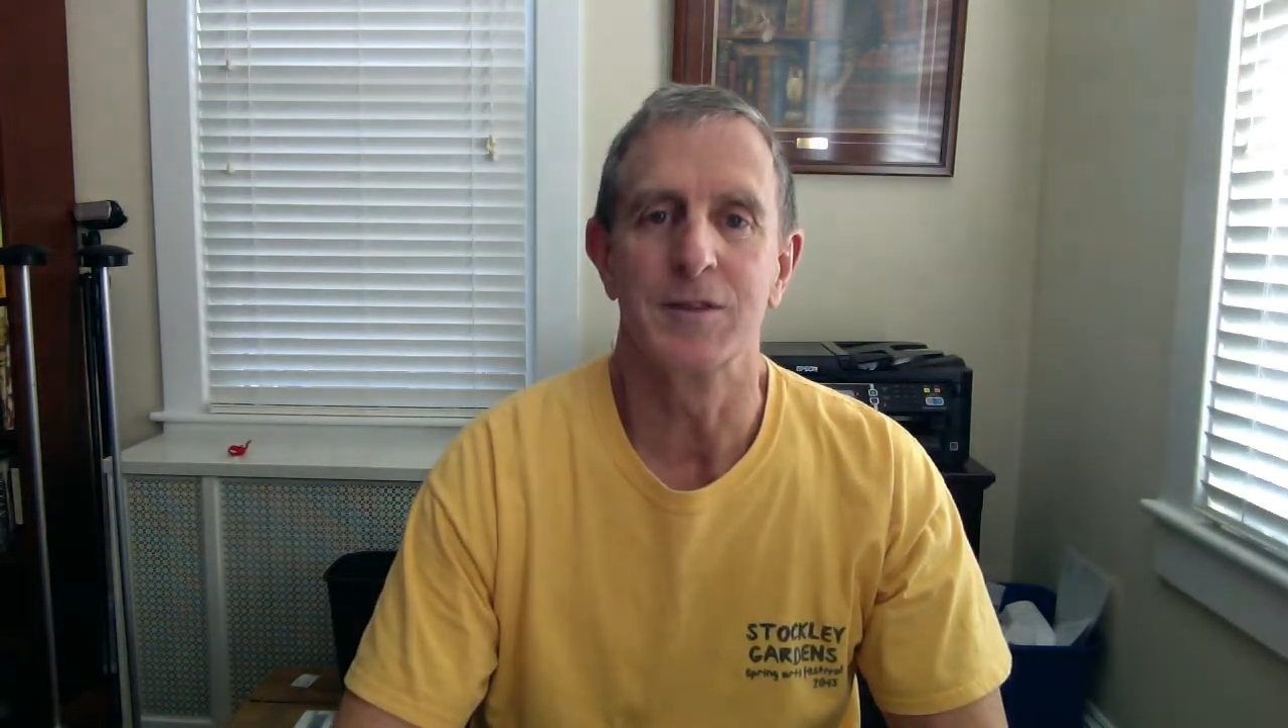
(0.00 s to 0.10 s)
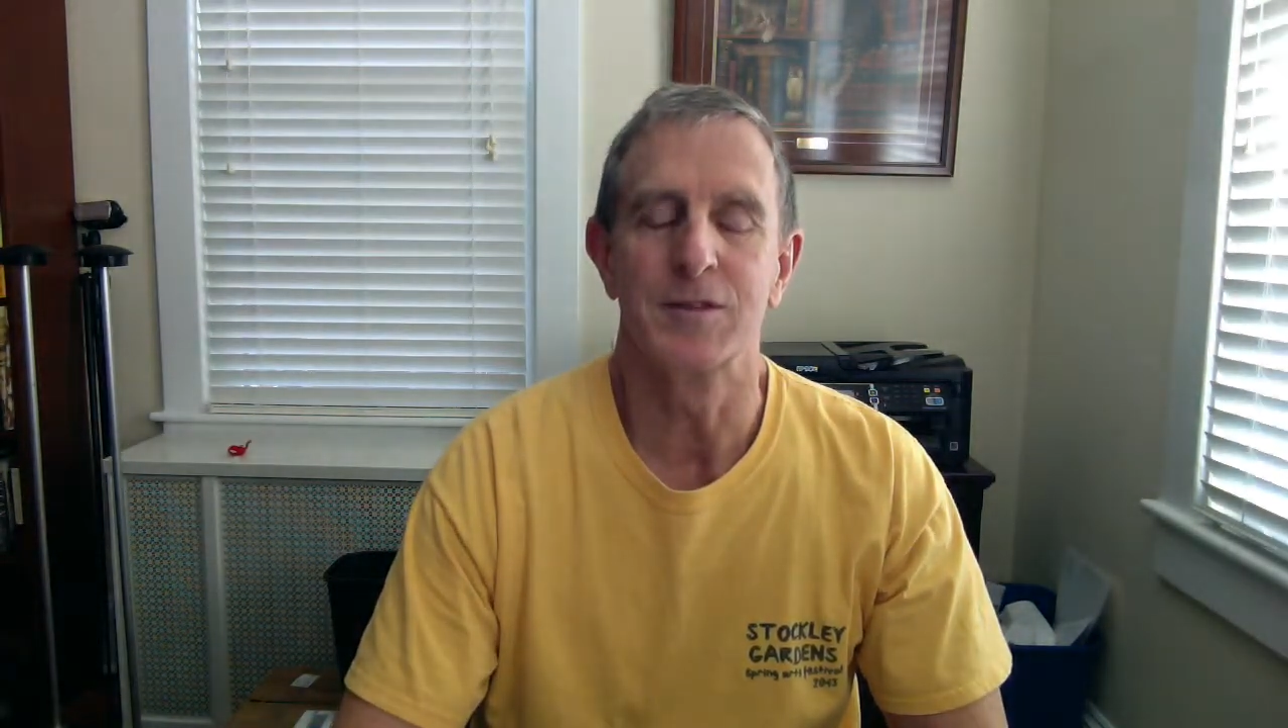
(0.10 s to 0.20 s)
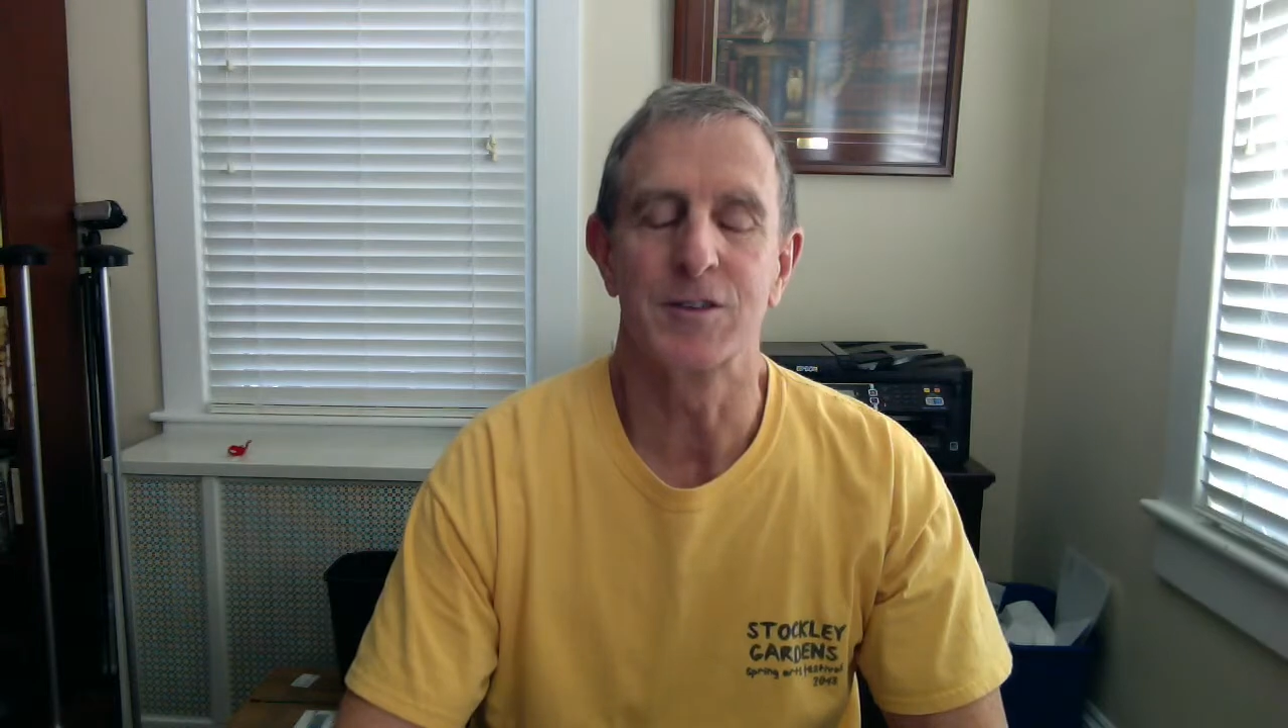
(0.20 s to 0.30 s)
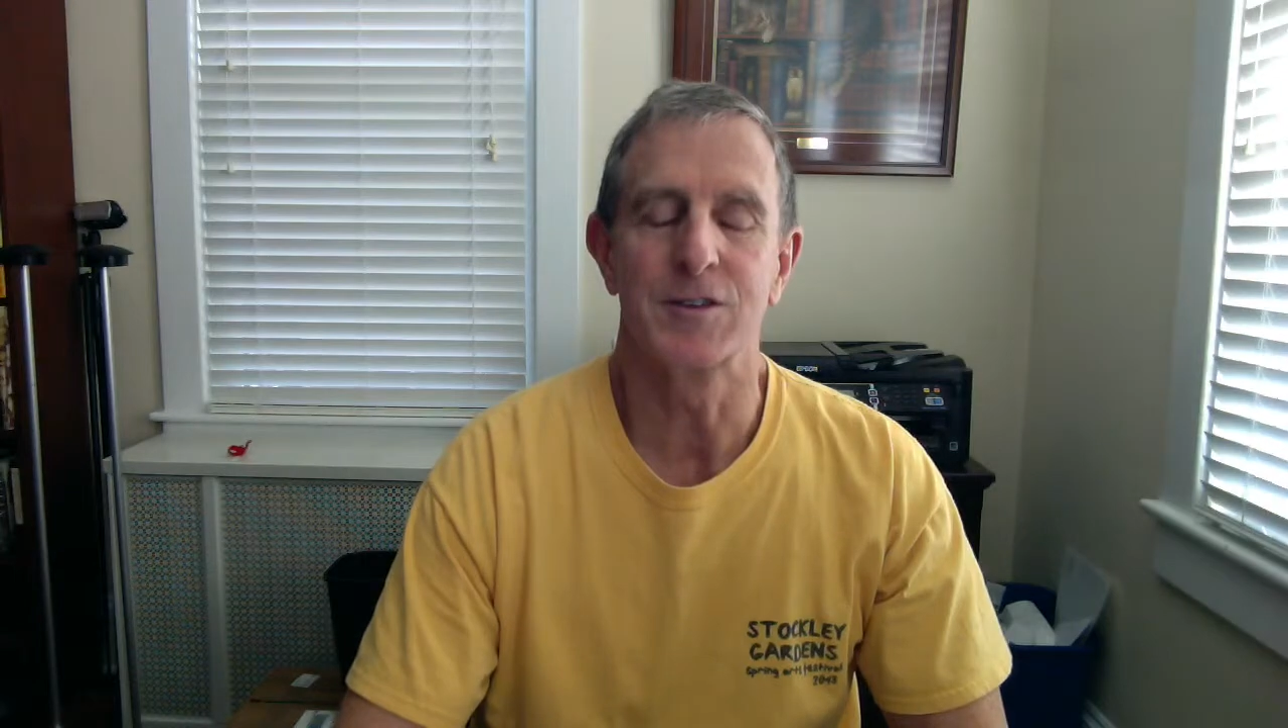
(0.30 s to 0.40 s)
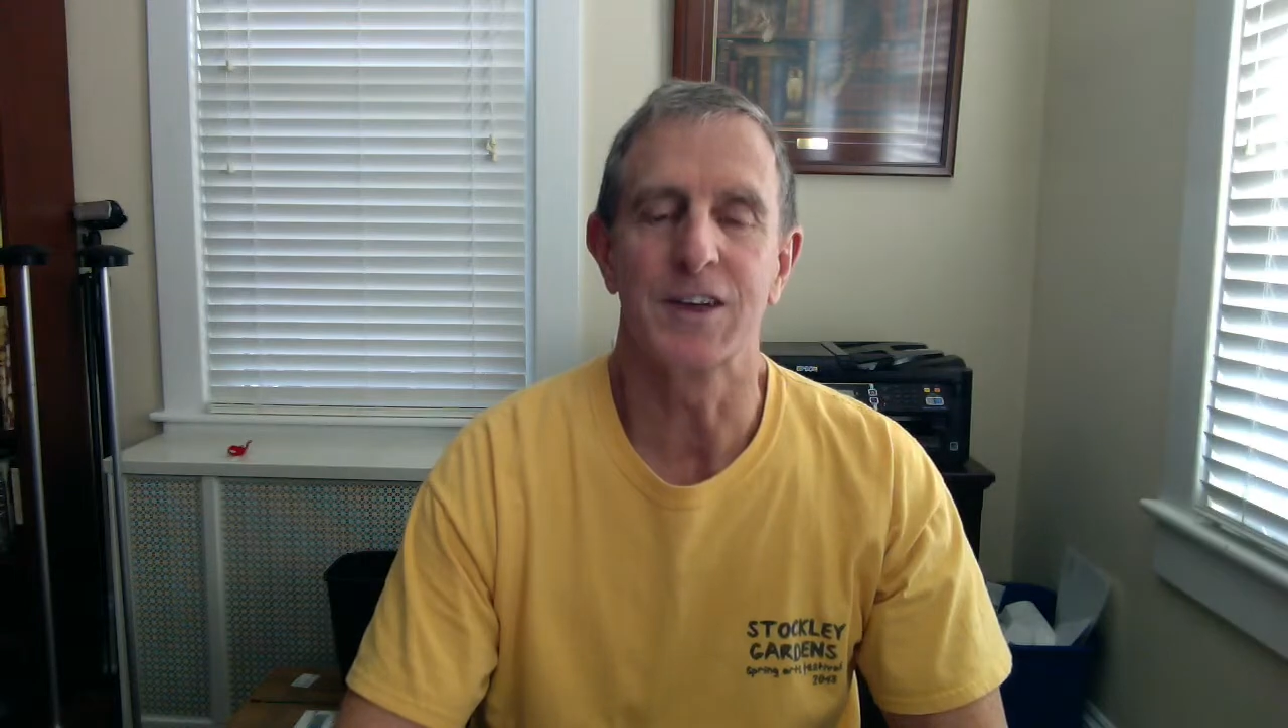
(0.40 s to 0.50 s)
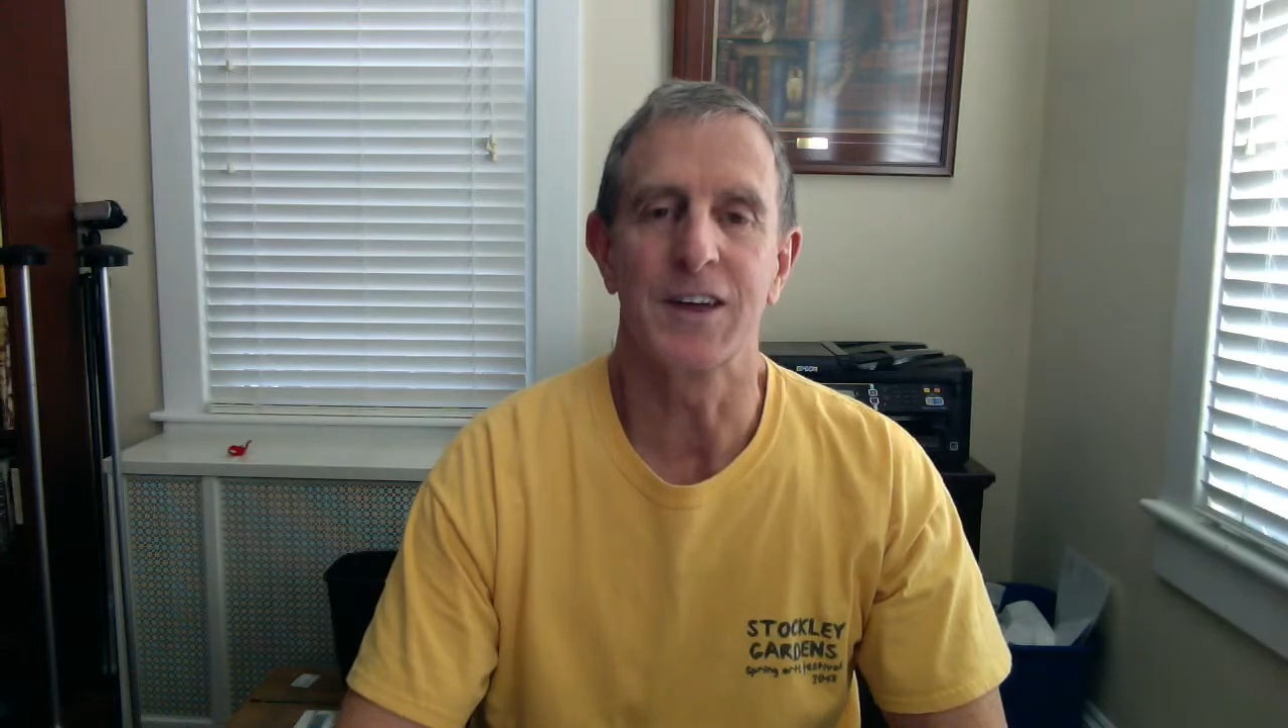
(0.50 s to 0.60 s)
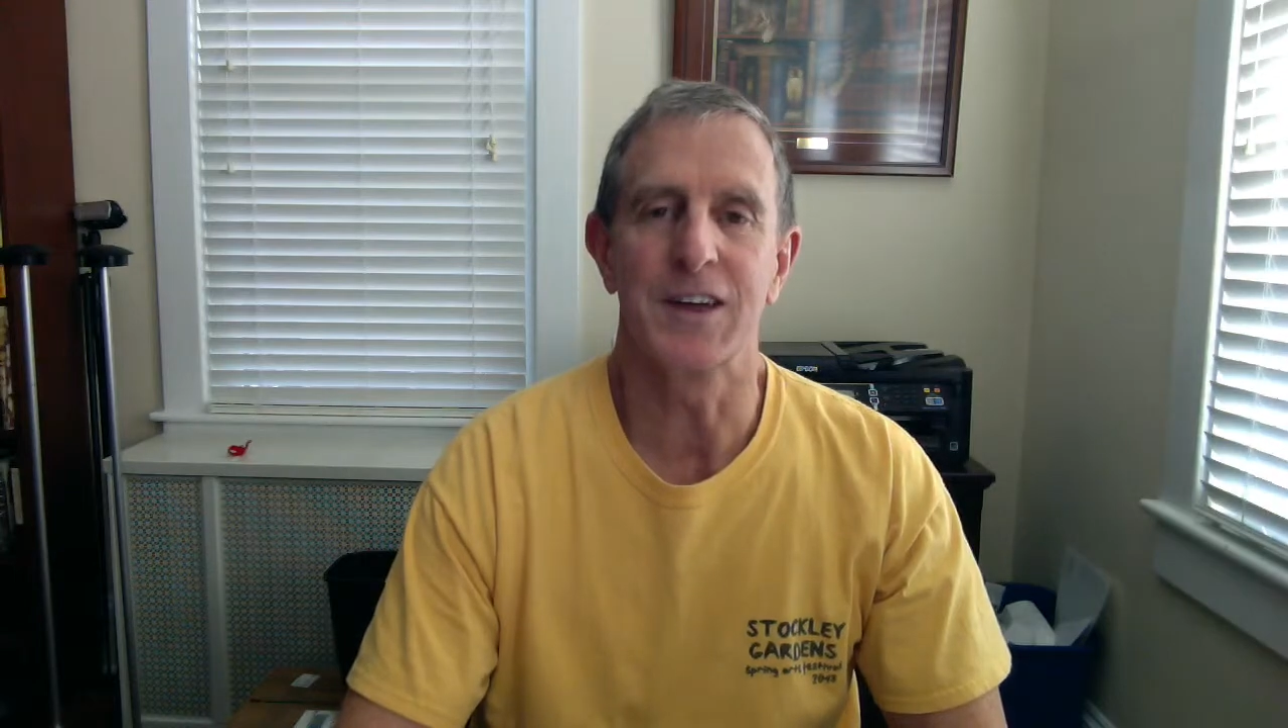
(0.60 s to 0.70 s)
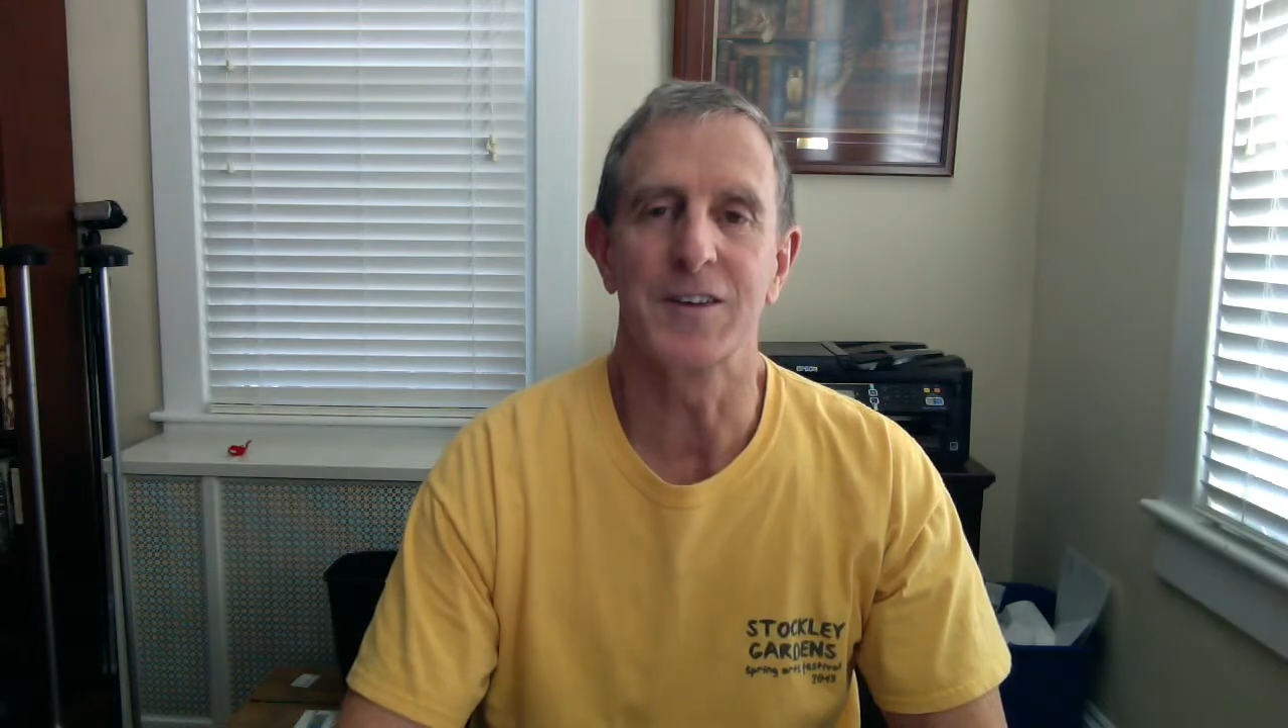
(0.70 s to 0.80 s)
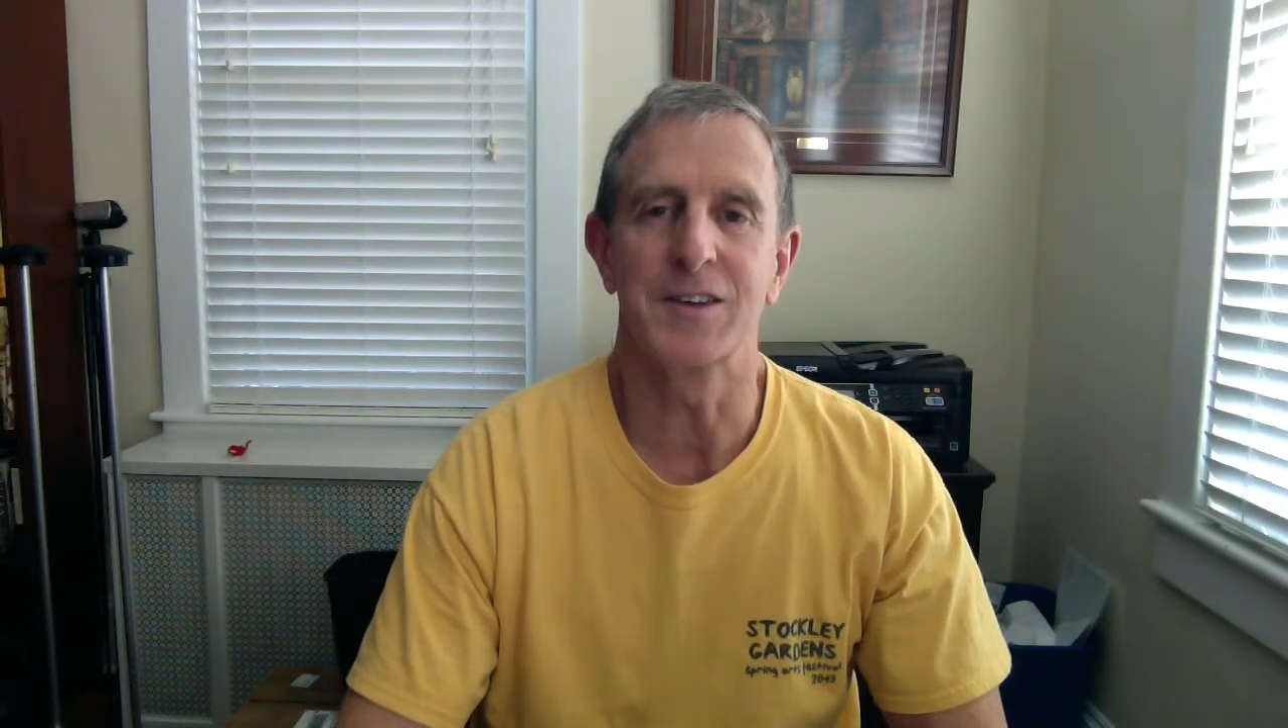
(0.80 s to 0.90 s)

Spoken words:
First day I